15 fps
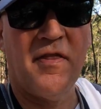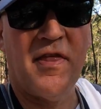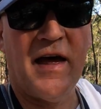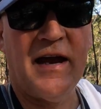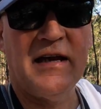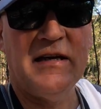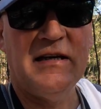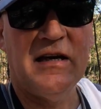
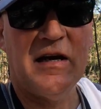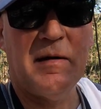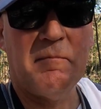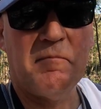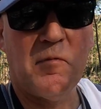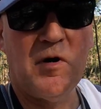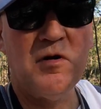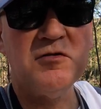We
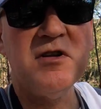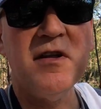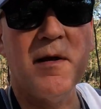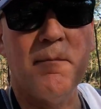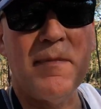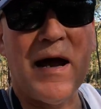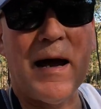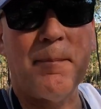looked on the
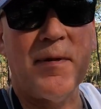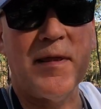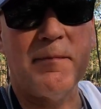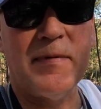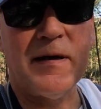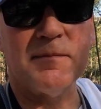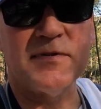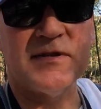map, and the
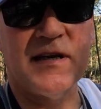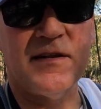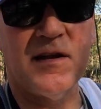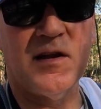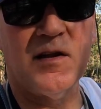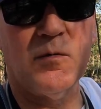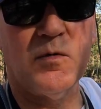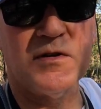map said
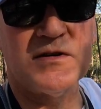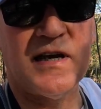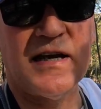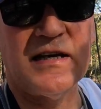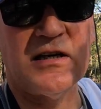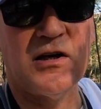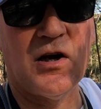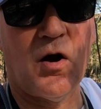that there was
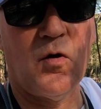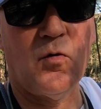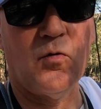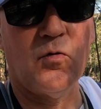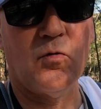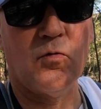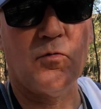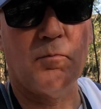a
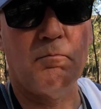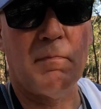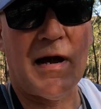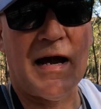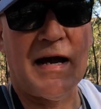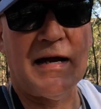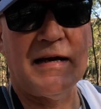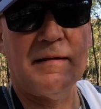gold
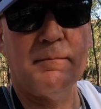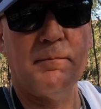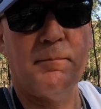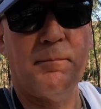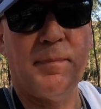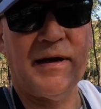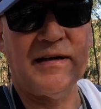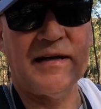mine
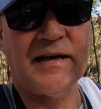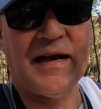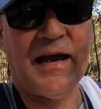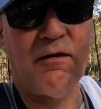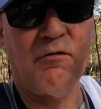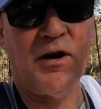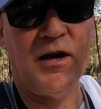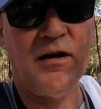picnic
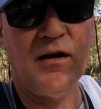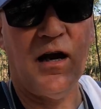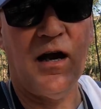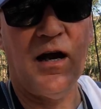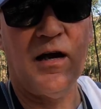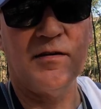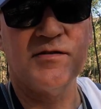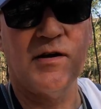area,
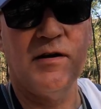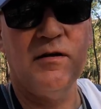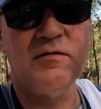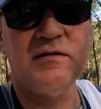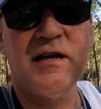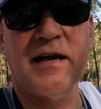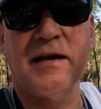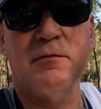so it
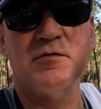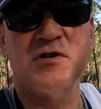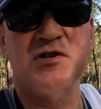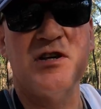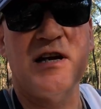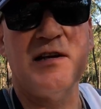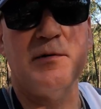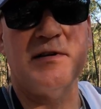looks like it was a
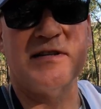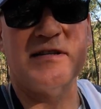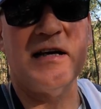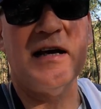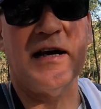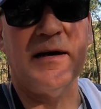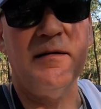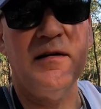genuine
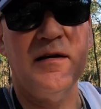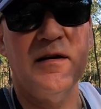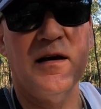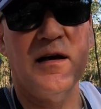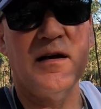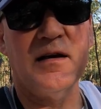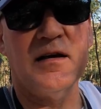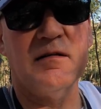sign.
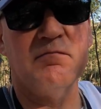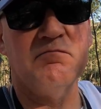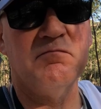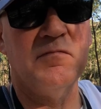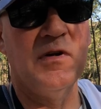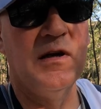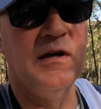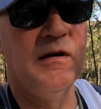
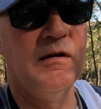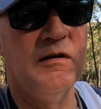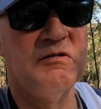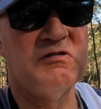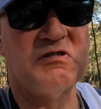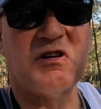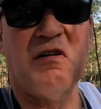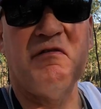
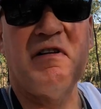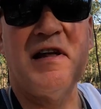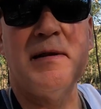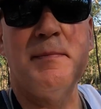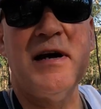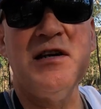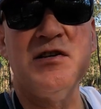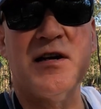Just can't find the
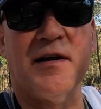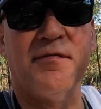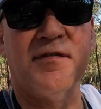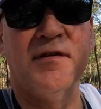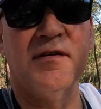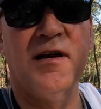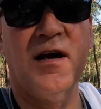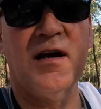mine
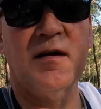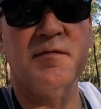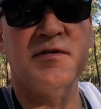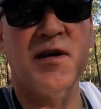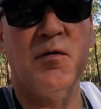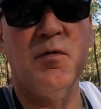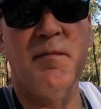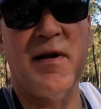shaft,
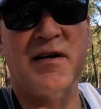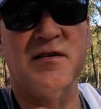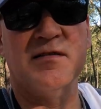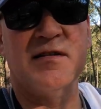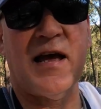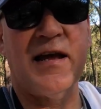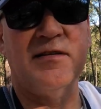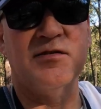so we might
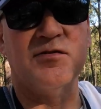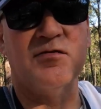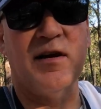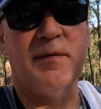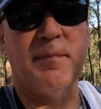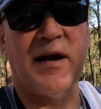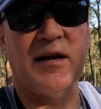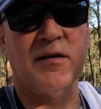just head
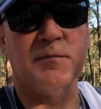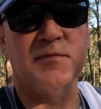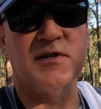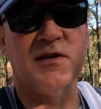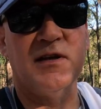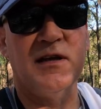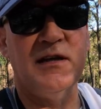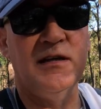straight back up
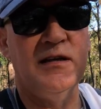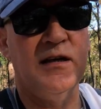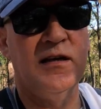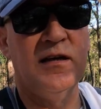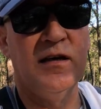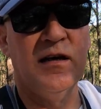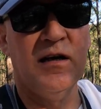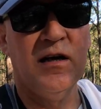to the
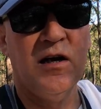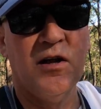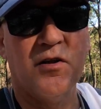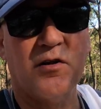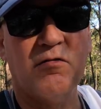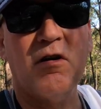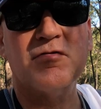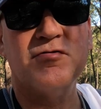
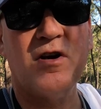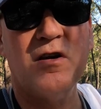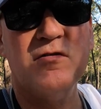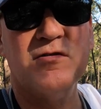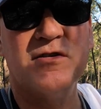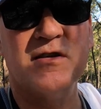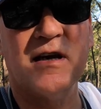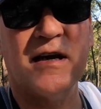
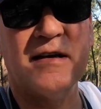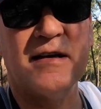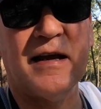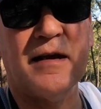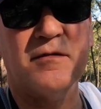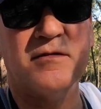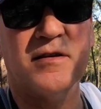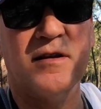crossroads and
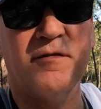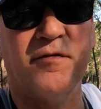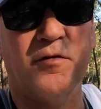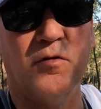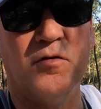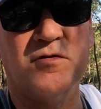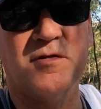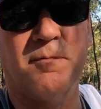down to the
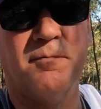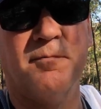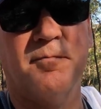falls.